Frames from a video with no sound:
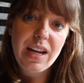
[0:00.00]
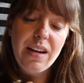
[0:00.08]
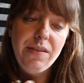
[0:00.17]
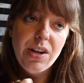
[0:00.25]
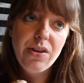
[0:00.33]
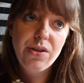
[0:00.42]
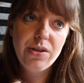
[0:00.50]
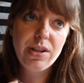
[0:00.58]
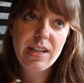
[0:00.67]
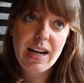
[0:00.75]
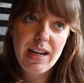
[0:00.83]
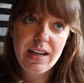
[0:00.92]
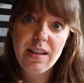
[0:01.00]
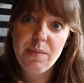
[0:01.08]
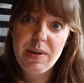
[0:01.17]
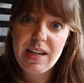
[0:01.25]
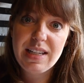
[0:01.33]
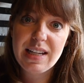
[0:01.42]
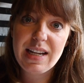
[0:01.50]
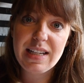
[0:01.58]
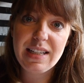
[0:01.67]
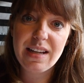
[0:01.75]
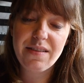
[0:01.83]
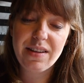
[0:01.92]
We can't even understand the peace that
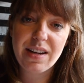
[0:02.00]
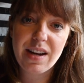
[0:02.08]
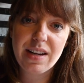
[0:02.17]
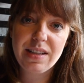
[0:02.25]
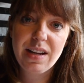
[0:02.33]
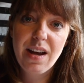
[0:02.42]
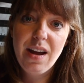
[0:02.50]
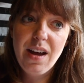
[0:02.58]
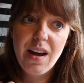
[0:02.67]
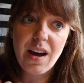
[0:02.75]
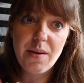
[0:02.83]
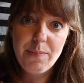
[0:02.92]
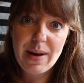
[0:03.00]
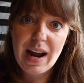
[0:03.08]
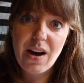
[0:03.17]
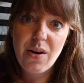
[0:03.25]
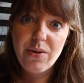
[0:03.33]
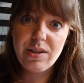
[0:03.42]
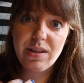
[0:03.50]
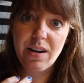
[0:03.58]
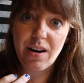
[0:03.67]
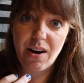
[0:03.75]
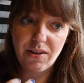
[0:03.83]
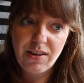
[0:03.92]
He's giving us
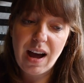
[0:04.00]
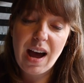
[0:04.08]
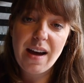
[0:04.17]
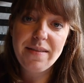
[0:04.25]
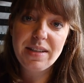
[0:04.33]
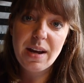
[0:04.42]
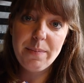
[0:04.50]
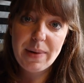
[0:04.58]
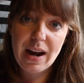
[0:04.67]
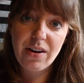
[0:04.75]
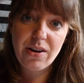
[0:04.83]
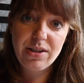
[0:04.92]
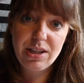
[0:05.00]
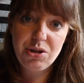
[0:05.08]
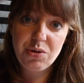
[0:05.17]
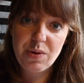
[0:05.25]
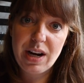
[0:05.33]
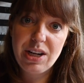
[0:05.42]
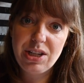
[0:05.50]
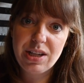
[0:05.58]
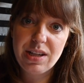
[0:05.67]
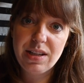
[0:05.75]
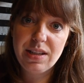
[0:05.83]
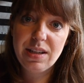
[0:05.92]
about our lives, about our
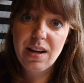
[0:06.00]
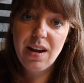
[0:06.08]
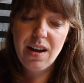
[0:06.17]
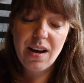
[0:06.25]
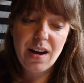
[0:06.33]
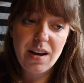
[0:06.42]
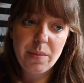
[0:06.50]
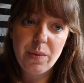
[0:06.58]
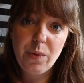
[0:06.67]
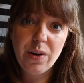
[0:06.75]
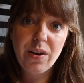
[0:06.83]
situations. Um,